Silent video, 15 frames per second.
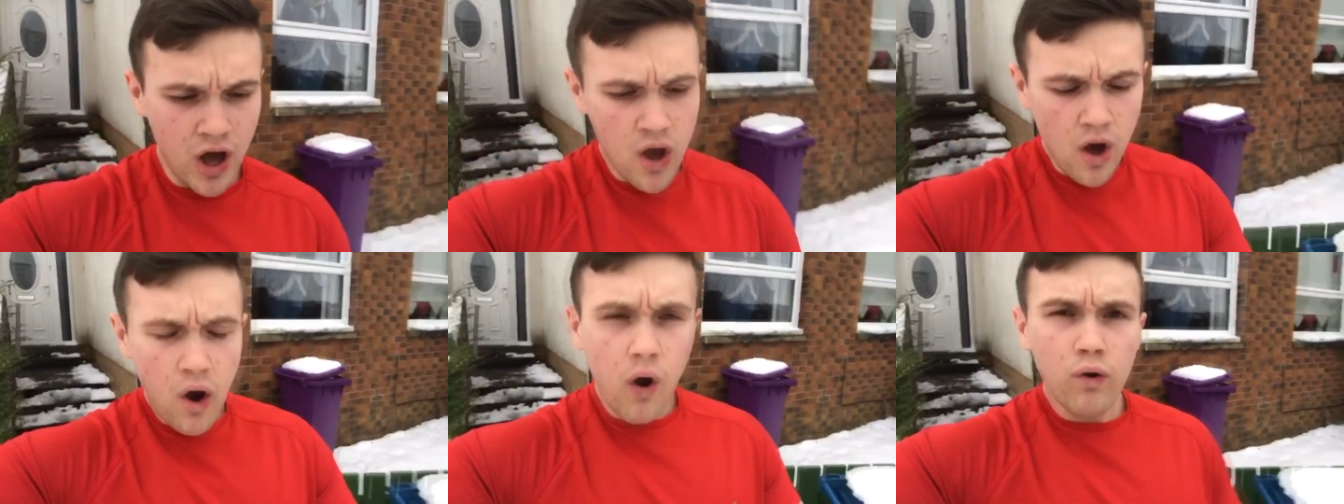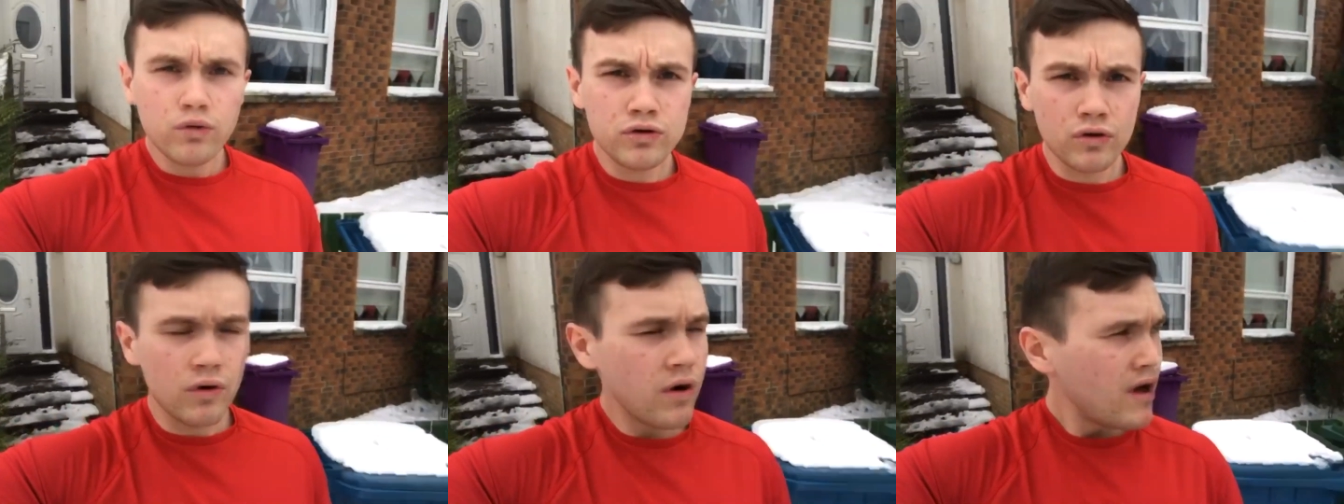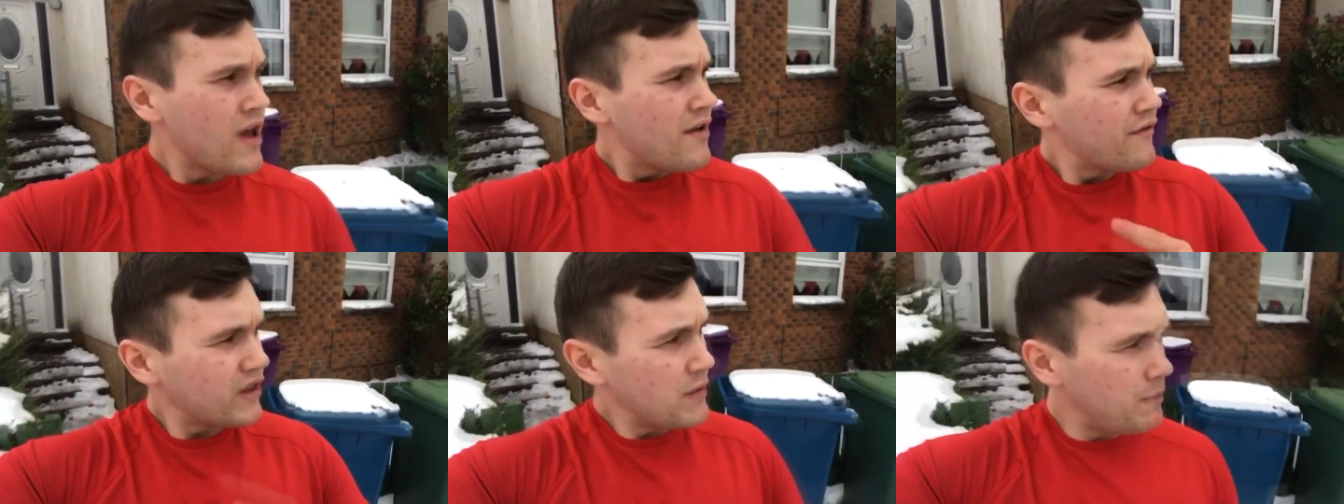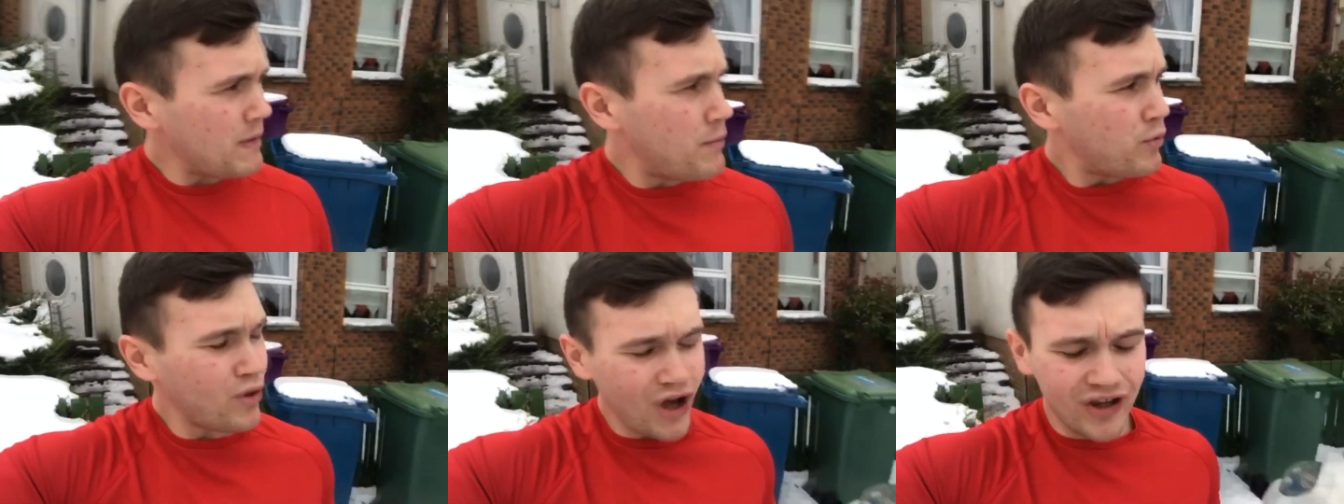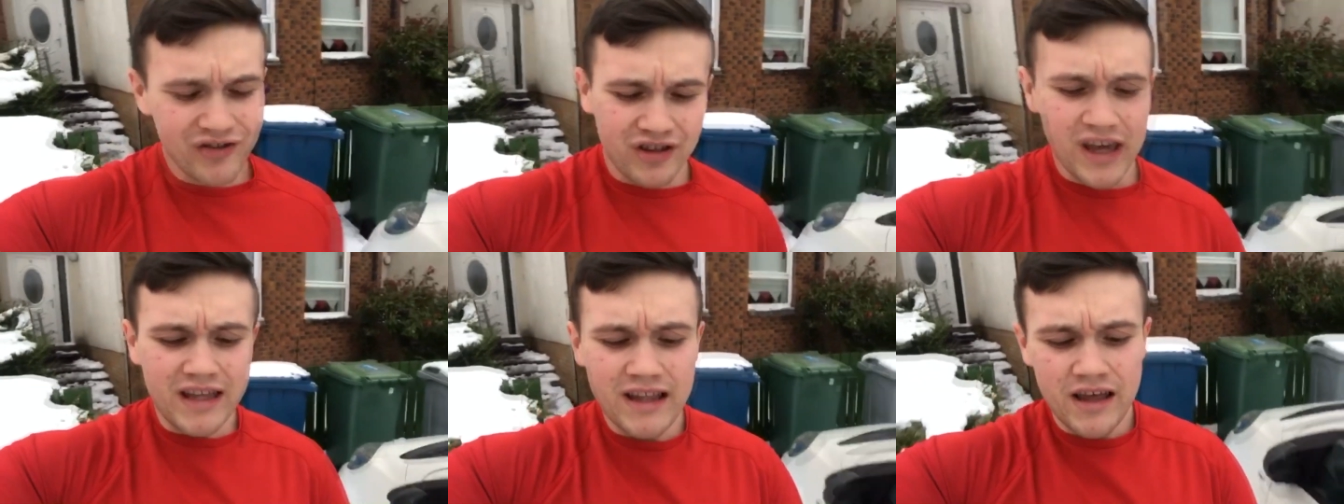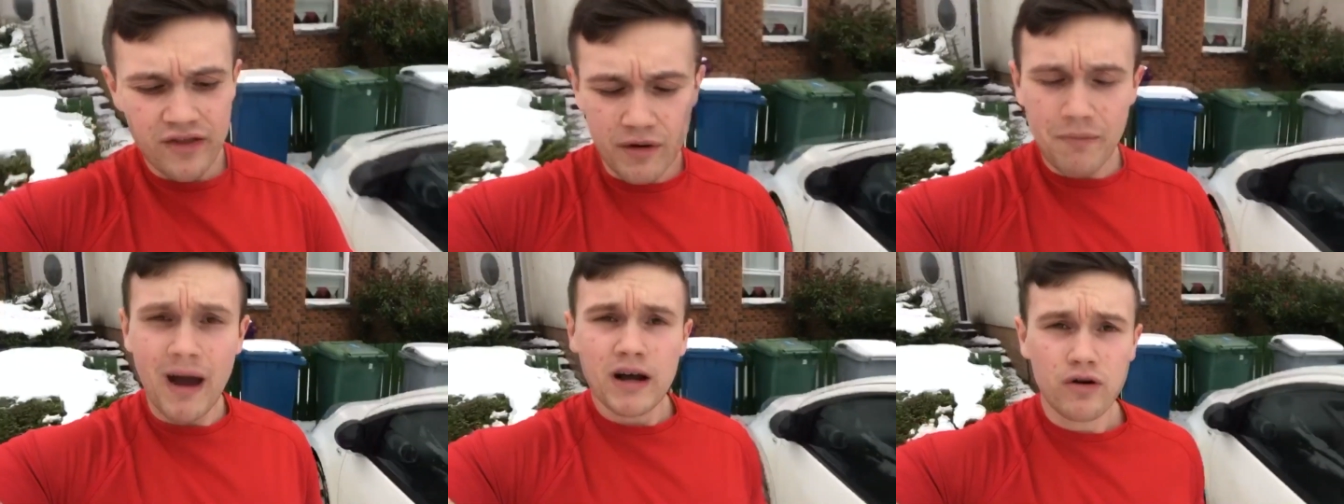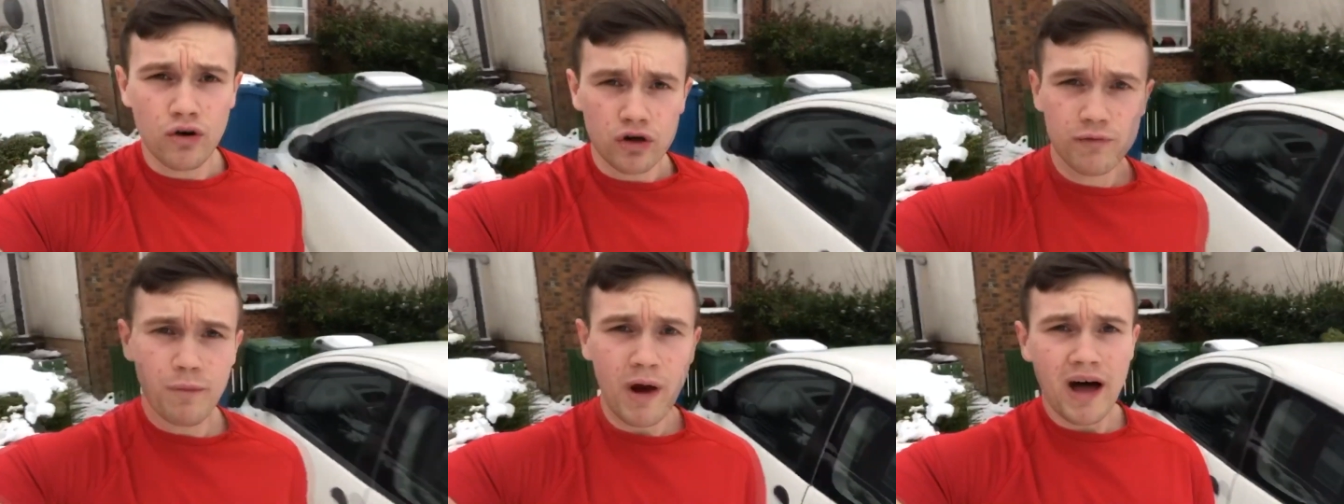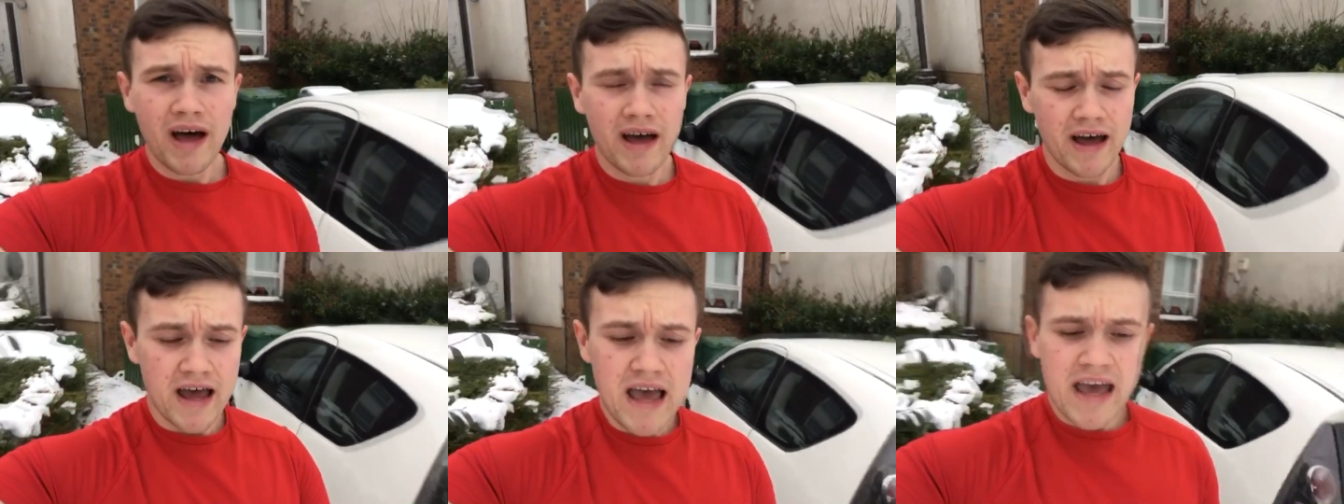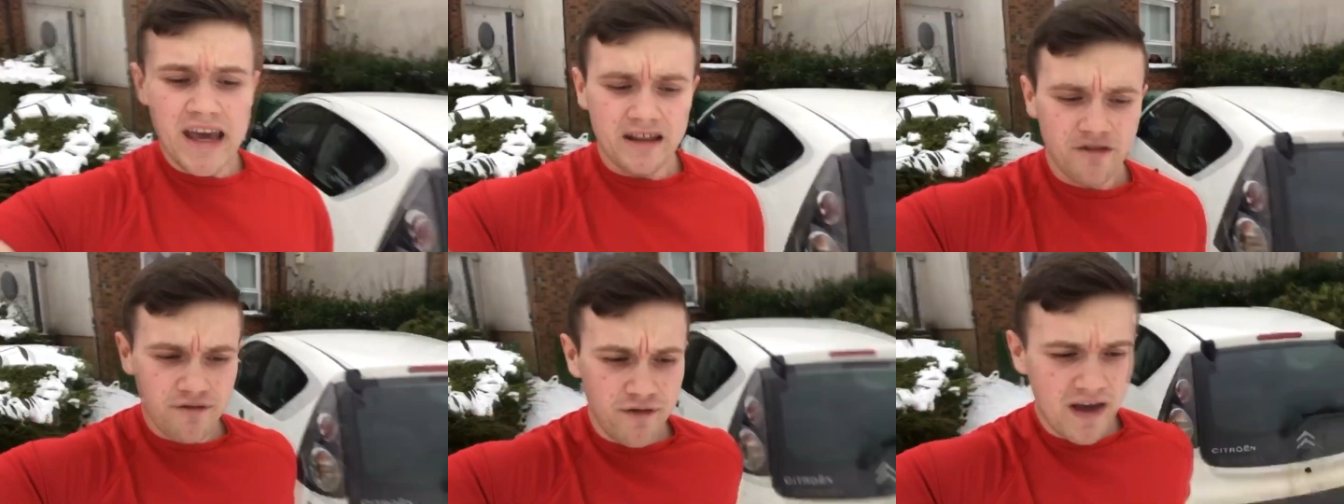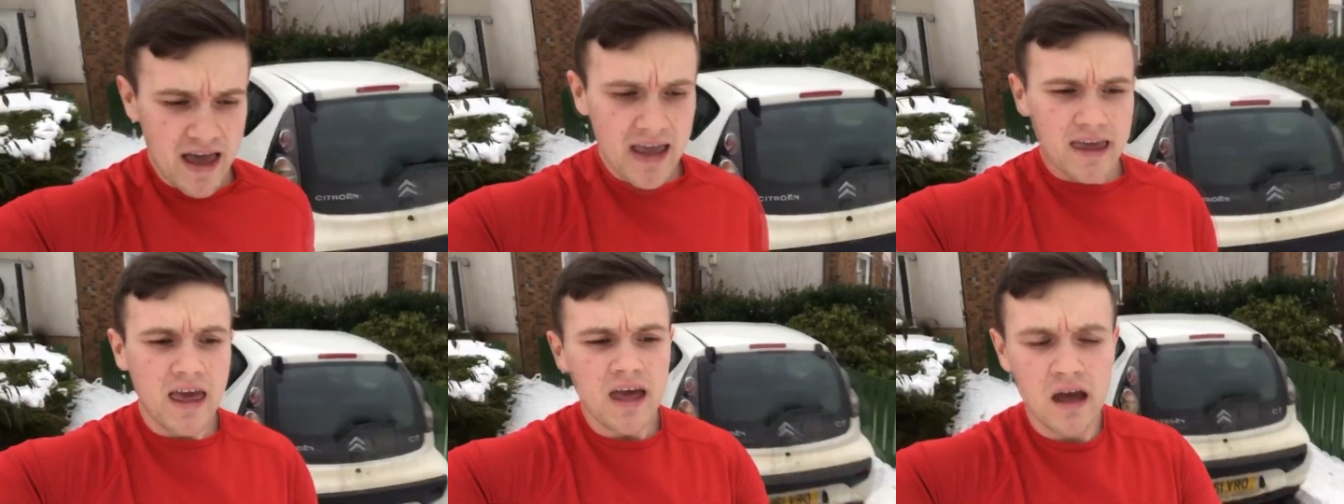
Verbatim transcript: Also, for the people that are saying that my crossbar hit is fake,